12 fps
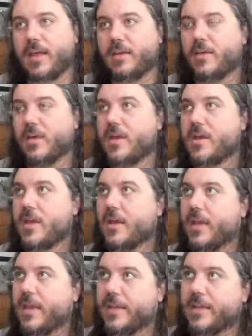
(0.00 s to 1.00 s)
And
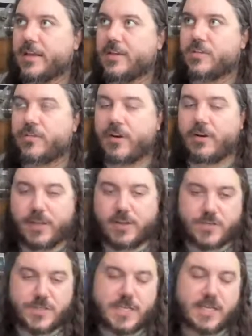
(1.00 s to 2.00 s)
it's very
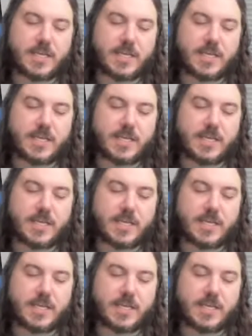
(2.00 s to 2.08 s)
interesting